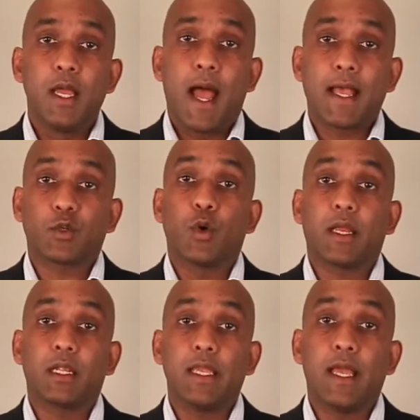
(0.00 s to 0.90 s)
as
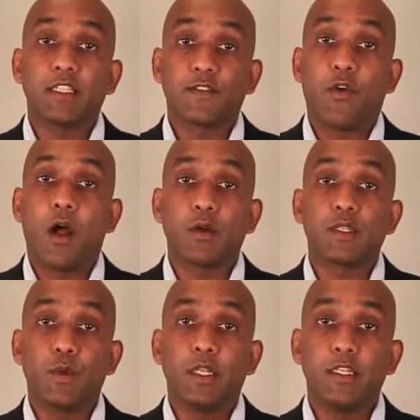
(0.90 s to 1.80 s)
quickly and as far as
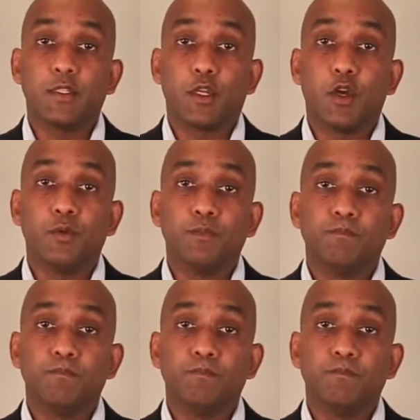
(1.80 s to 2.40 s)
we need to go.